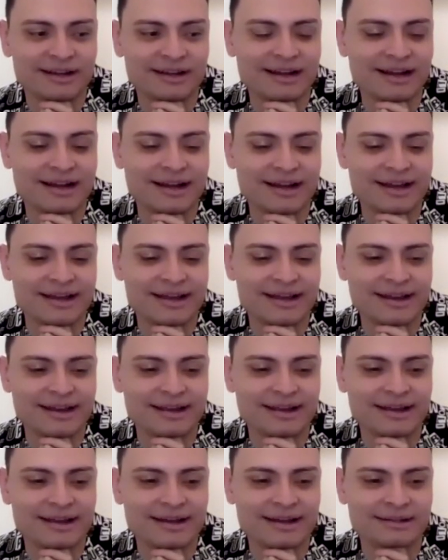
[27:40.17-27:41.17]

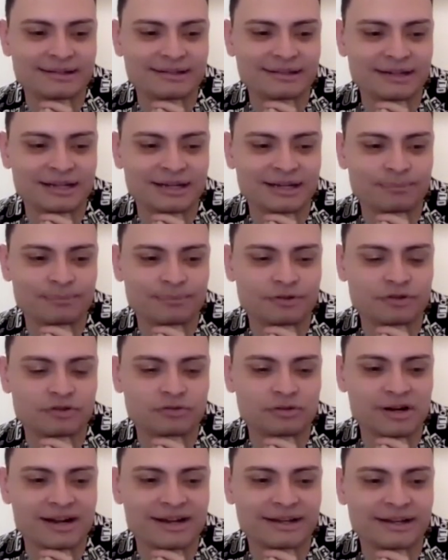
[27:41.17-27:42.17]
I ended up
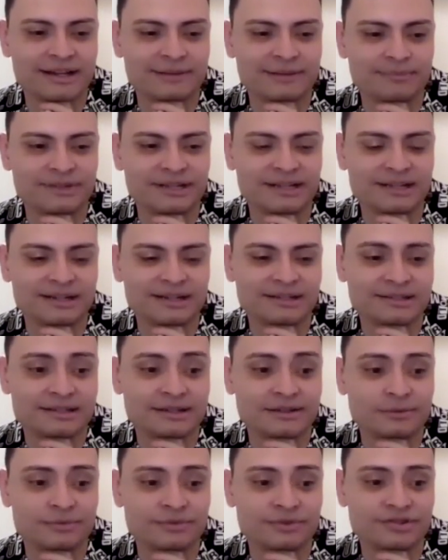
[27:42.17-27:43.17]
crying because
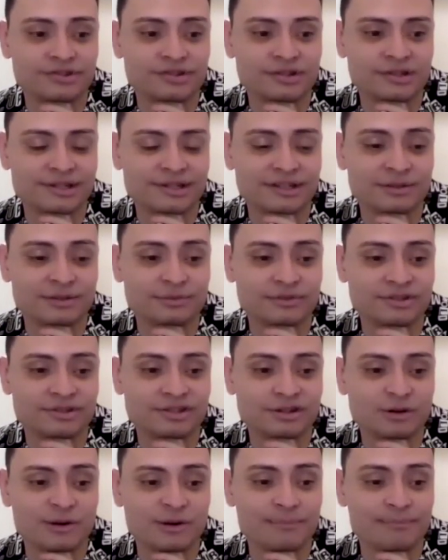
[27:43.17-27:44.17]
it was just, it was
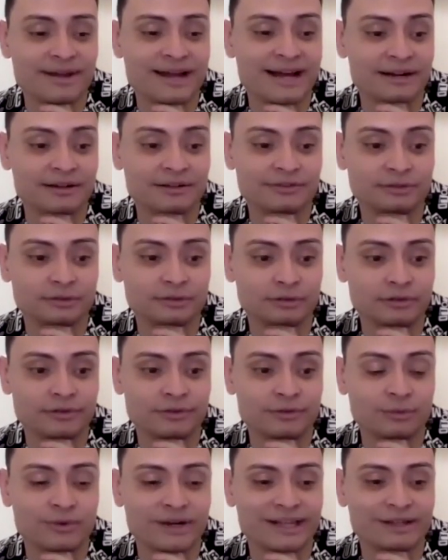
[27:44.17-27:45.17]
so impactful,
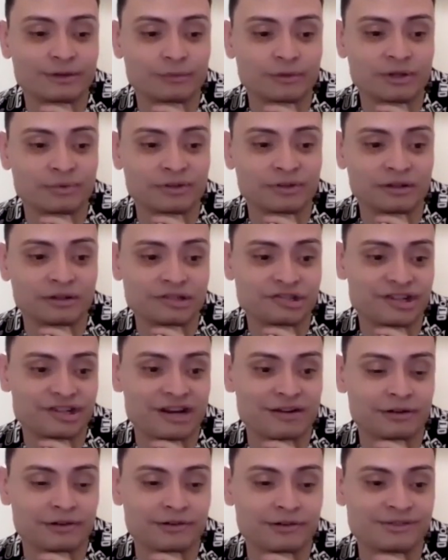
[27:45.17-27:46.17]
the way that we were all
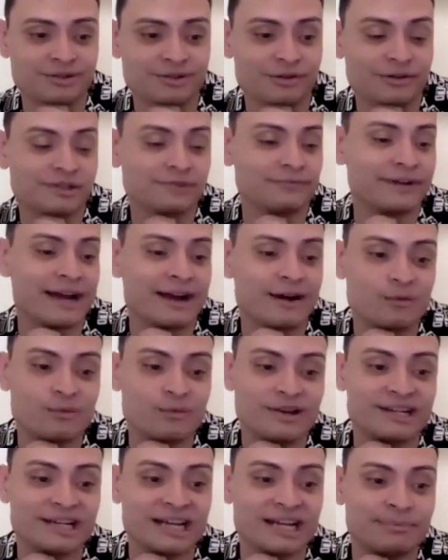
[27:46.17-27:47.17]
sharing our stories of how
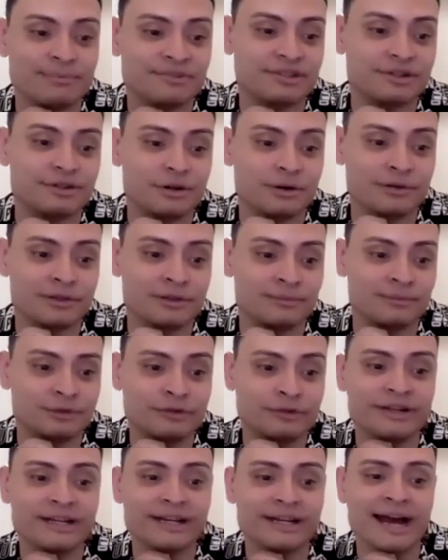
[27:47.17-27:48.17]
we came to know the
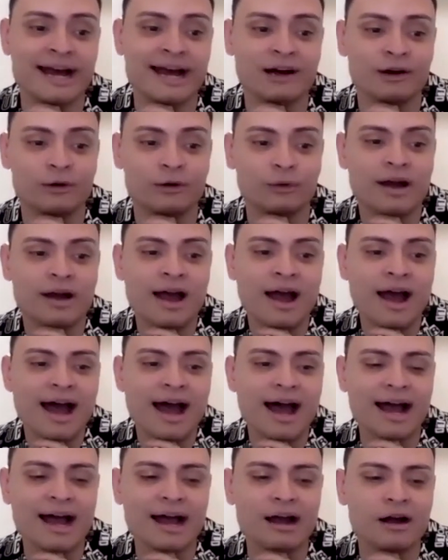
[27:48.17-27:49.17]
movie, how
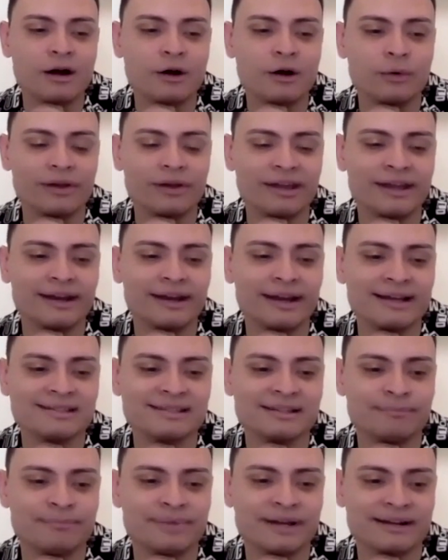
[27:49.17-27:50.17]
how it has
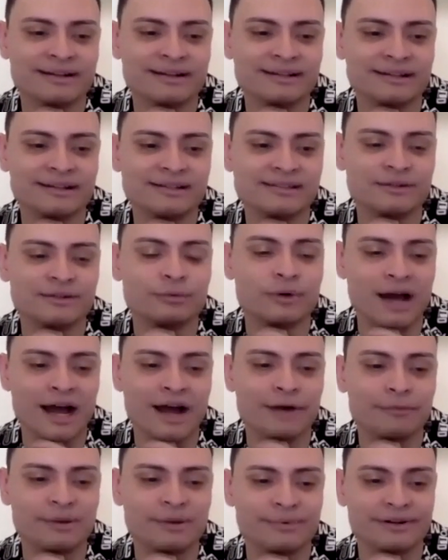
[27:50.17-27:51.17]
impacted us, and
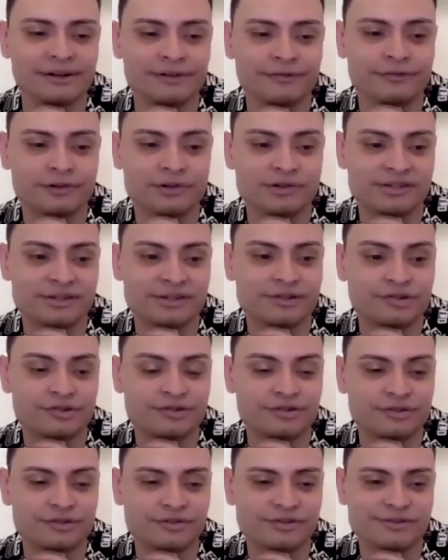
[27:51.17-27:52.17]
how we were first
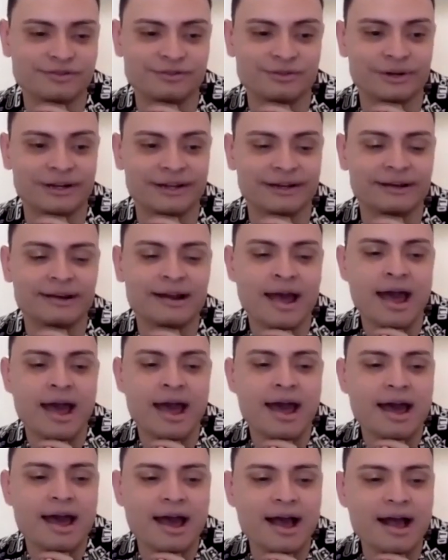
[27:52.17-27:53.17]
introduced to it.
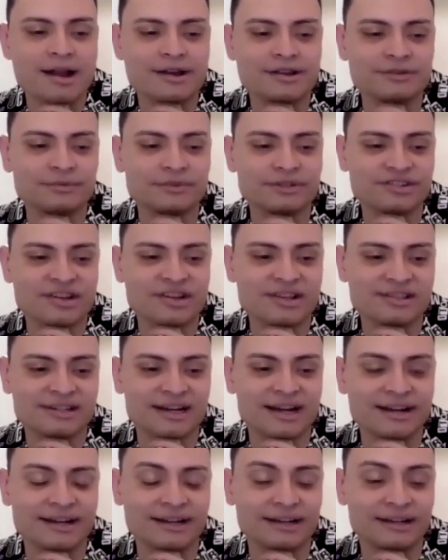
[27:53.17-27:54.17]
And it was just,
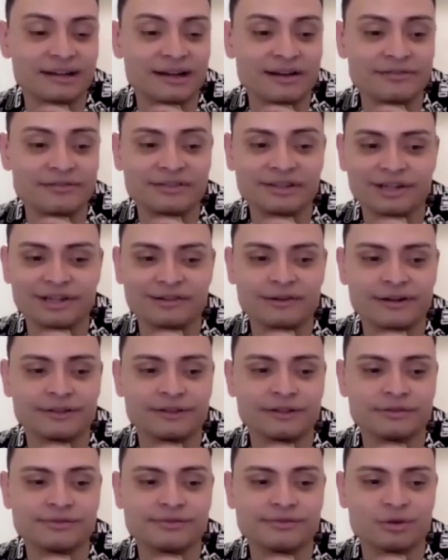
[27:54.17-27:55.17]
I love hearing
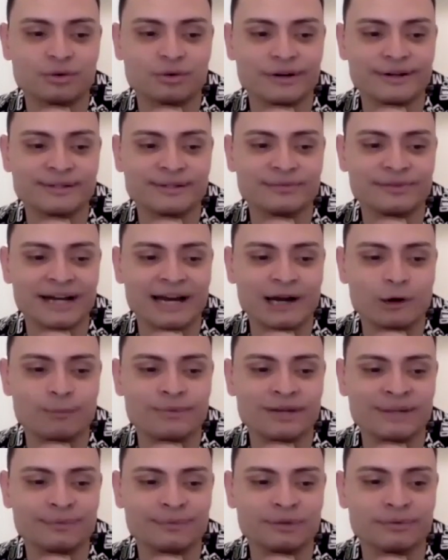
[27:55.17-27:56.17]
those stories of how
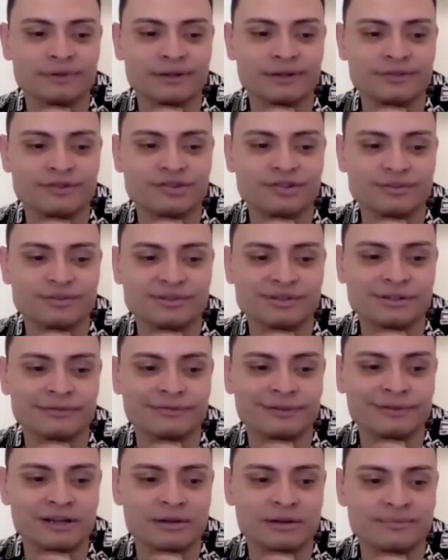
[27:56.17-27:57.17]
people were introduced to
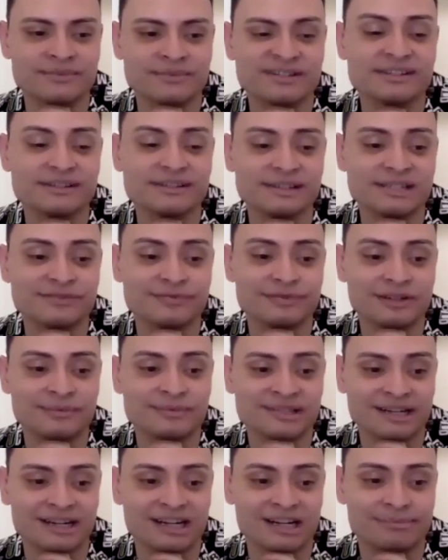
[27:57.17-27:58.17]
films, to these
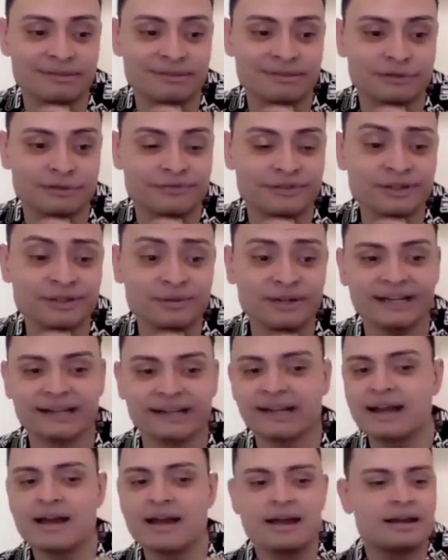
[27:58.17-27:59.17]
films that I'll be reviewing,
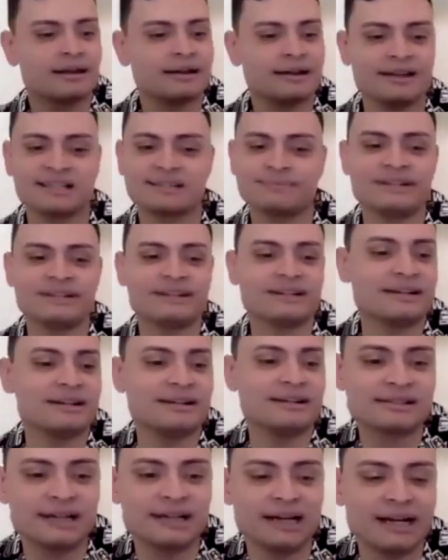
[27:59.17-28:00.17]
is
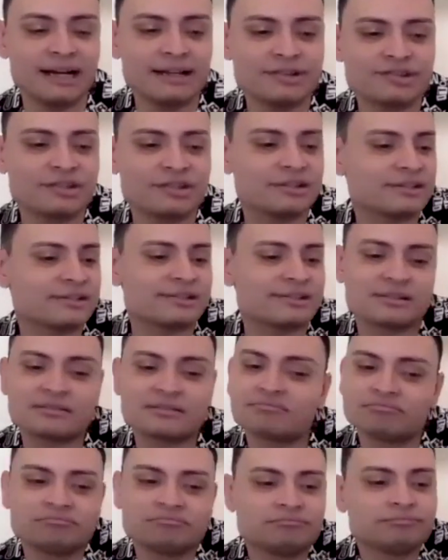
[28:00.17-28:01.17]
because I just,
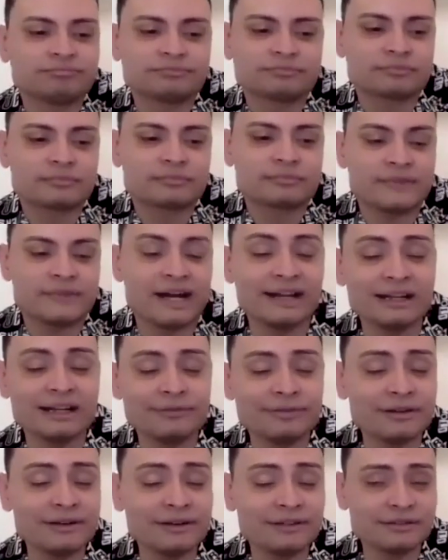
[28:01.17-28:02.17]
I
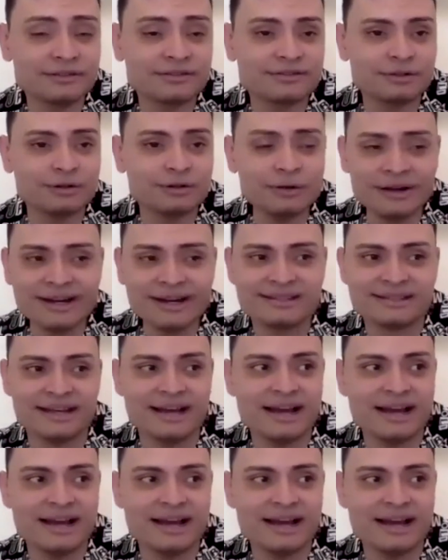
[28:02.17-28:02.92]
love hearing those stories.